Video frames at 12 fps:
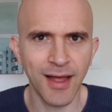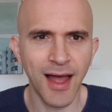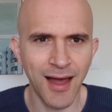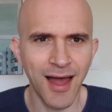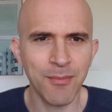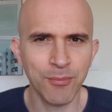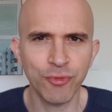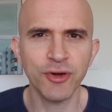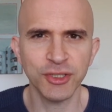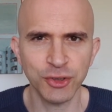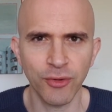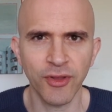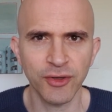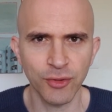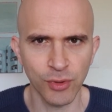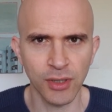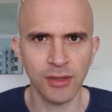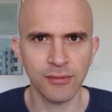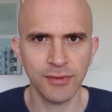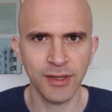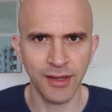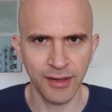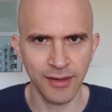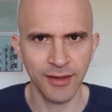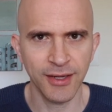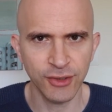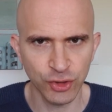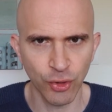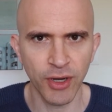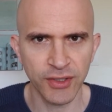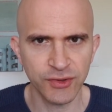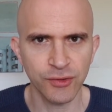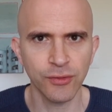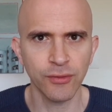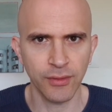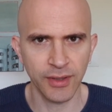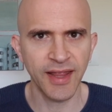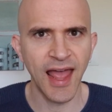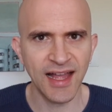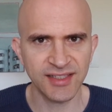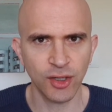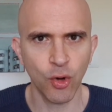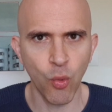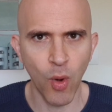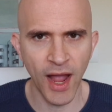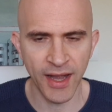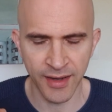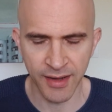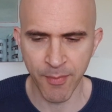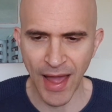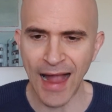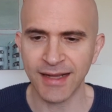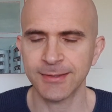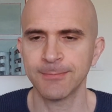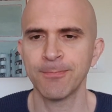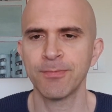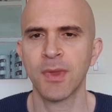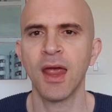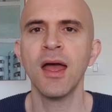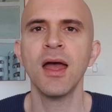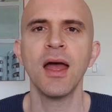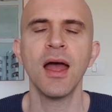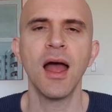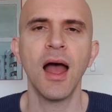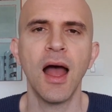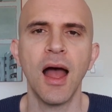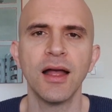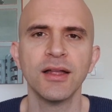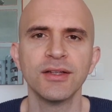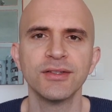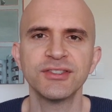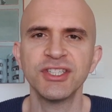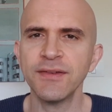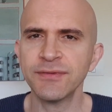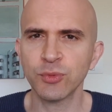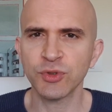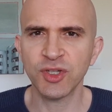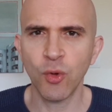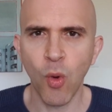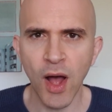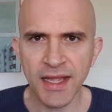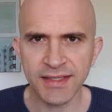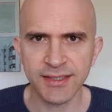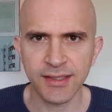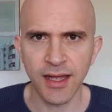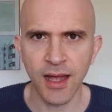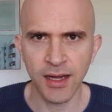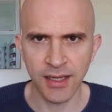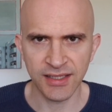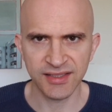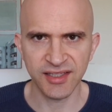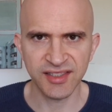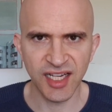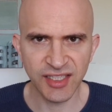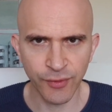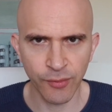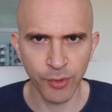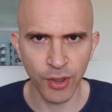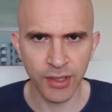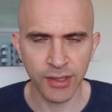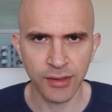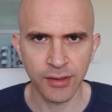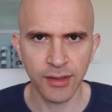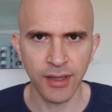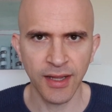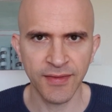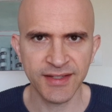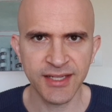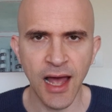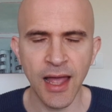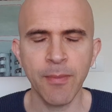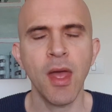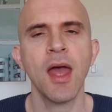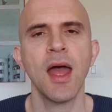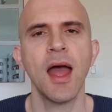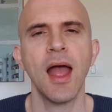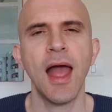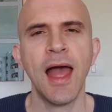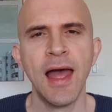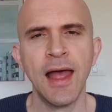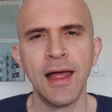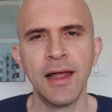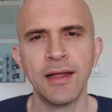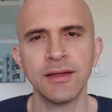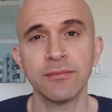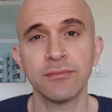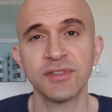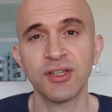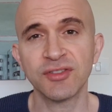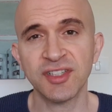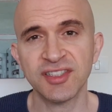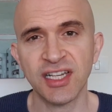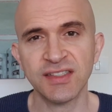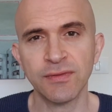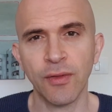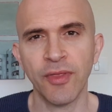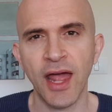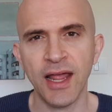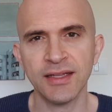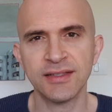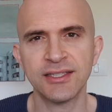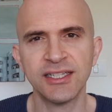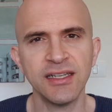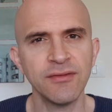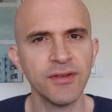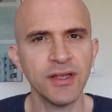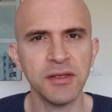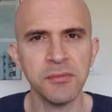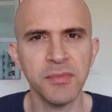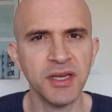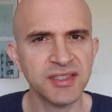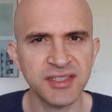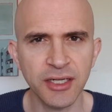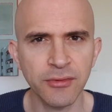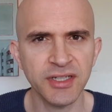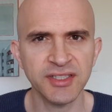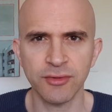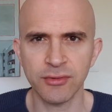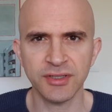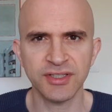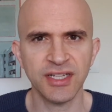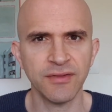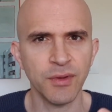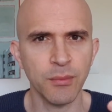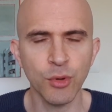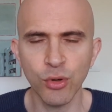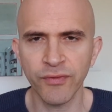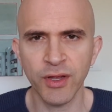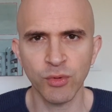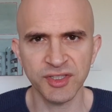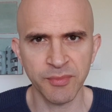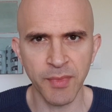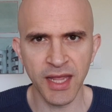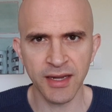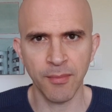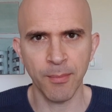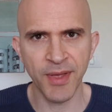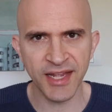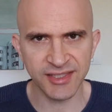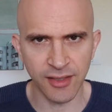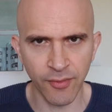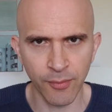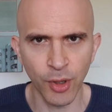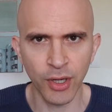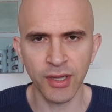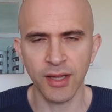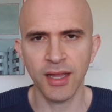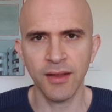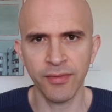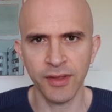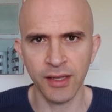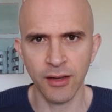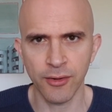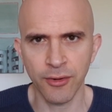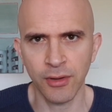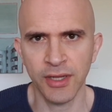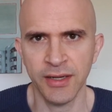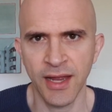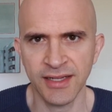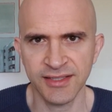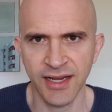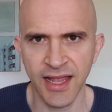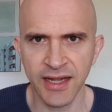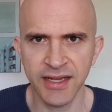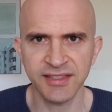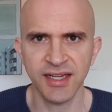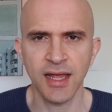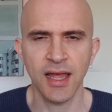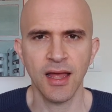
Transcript: I'm pretty sure that you will enjoy it too. It has quite an impact. Chiefs was quite a successful book at the time, and so successful that a TV miniseries or a TV movie was made based on the book in the early 1980s.